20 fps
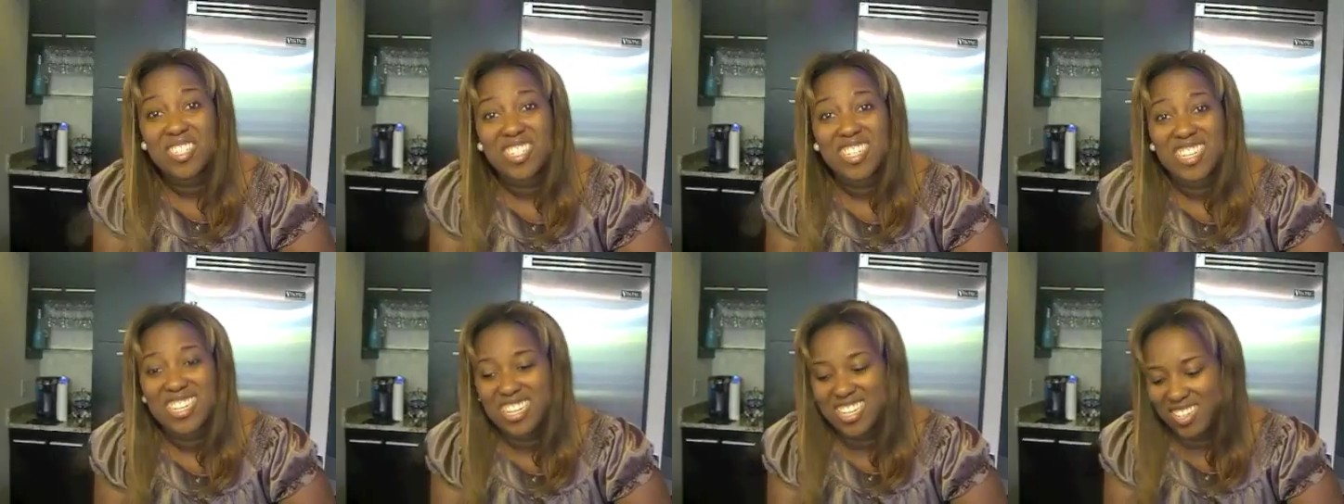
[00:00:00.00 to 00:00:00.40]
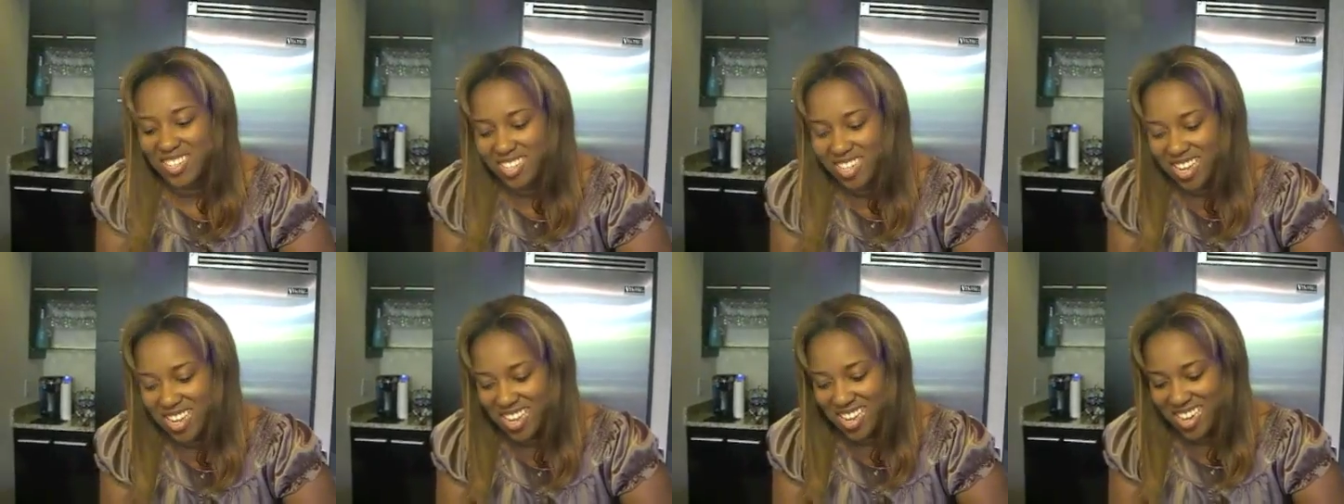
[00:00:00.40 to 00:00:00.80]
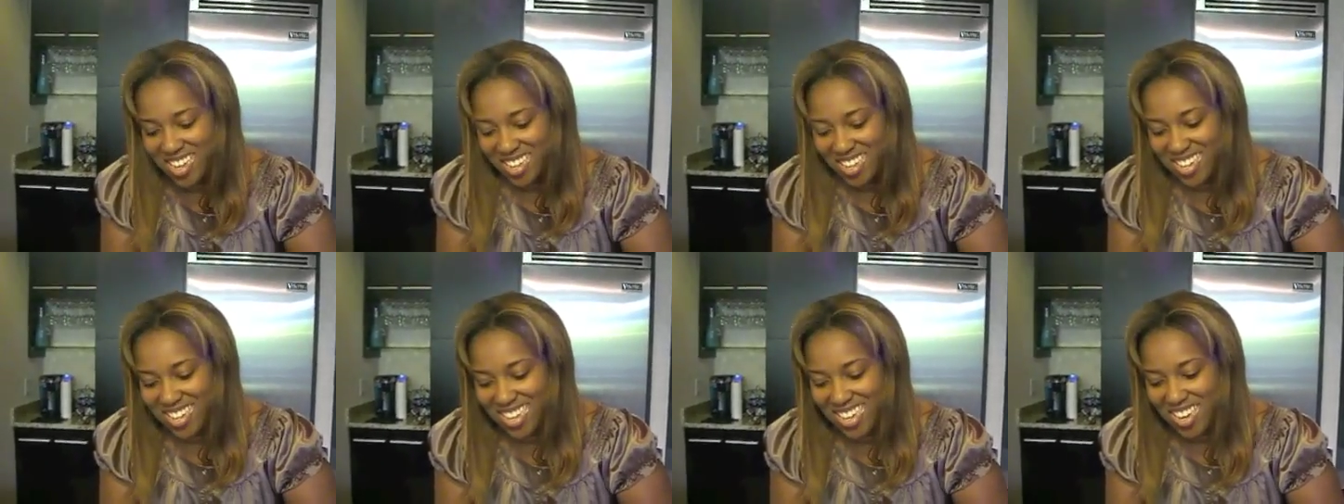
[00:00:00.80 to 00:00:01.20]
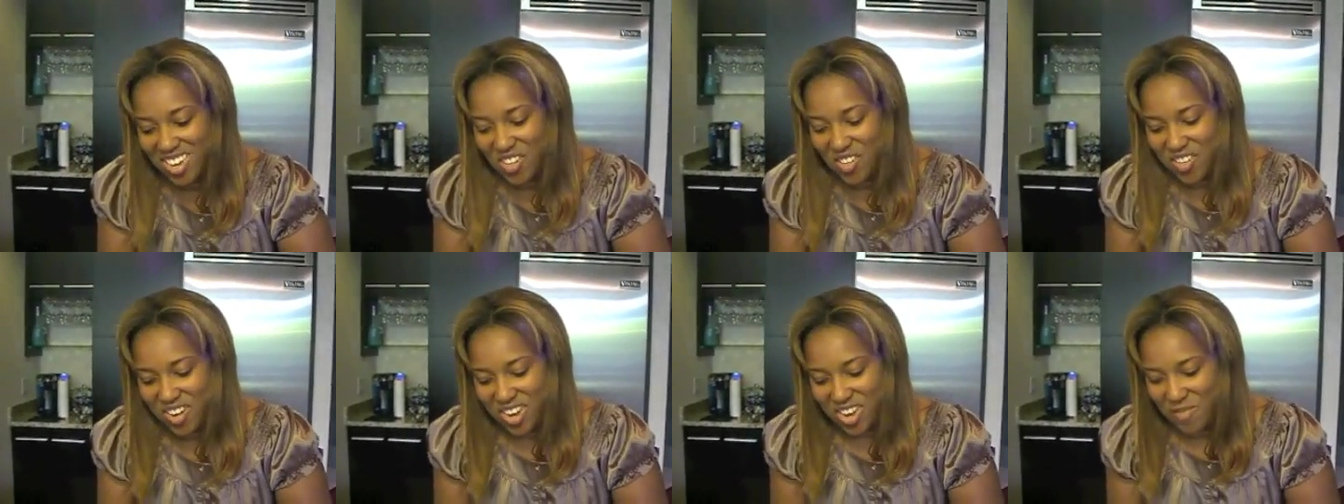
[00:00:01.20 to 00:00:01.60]
cheese cooking
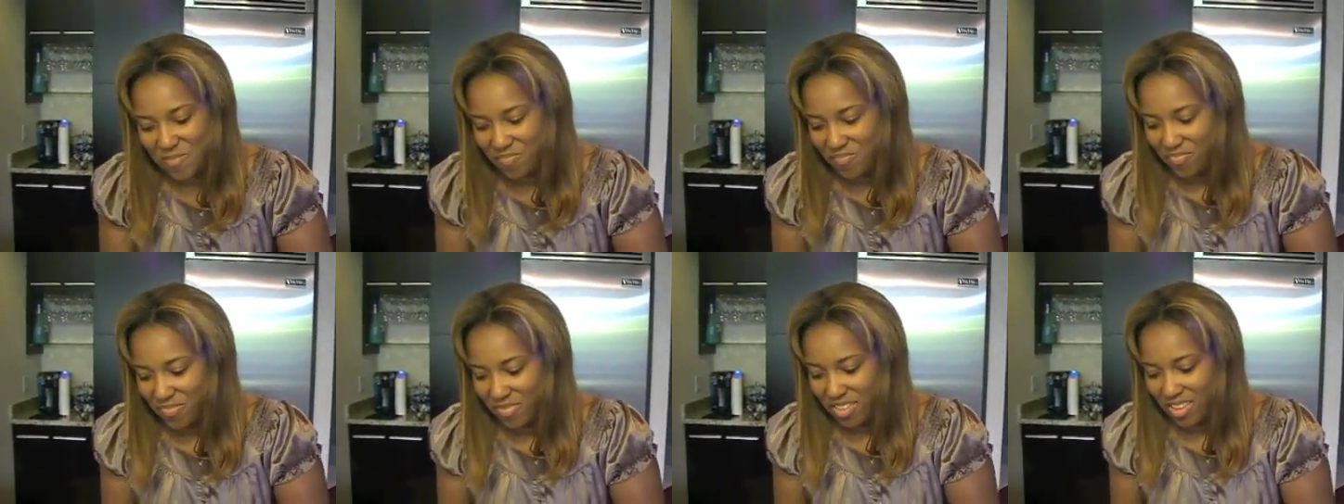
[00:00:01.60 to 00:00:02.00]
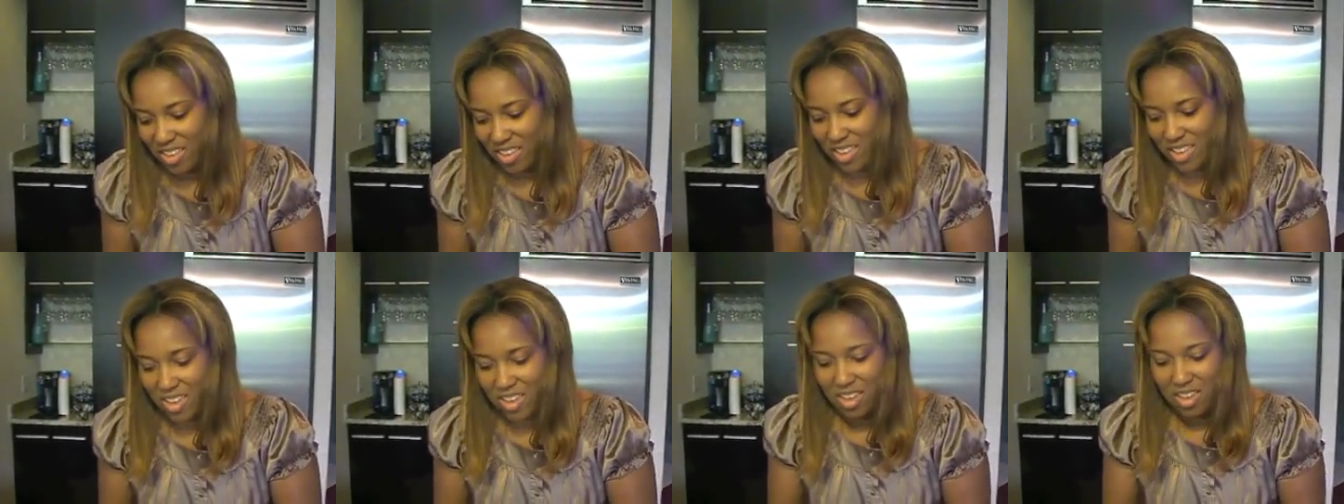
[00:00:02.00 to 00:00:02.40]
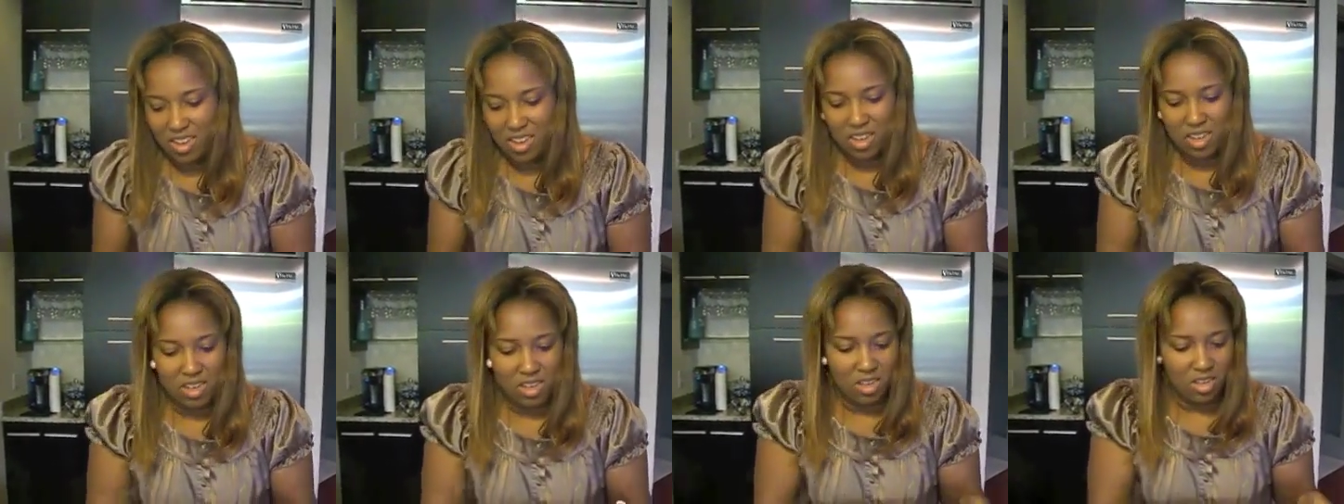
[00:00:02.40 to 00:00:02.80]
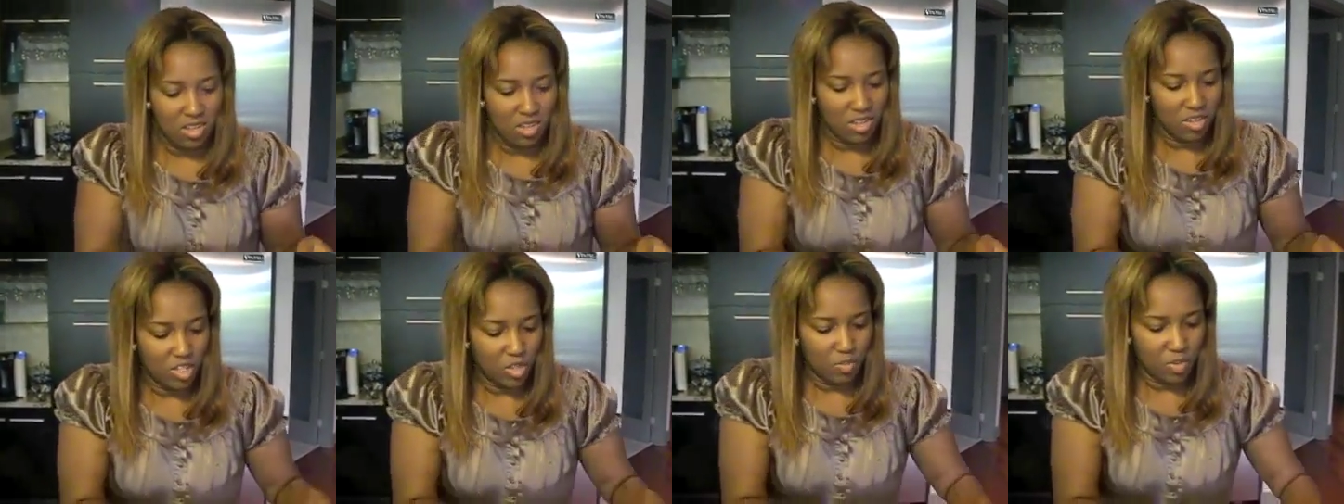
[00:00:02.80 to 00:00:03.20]
cream.
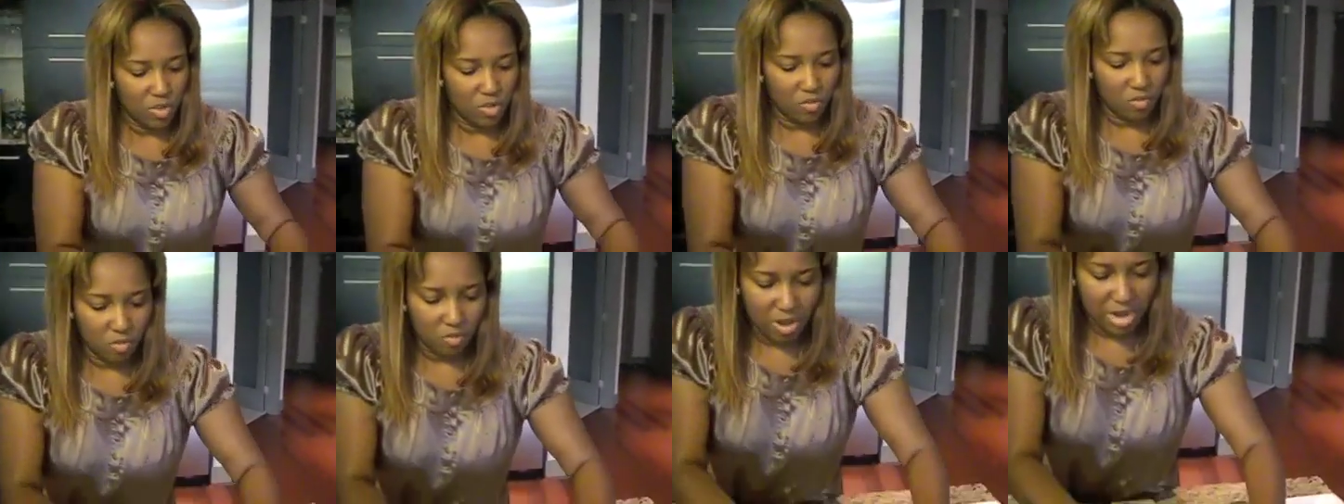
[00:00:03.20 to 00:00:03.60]
Looks beautiful,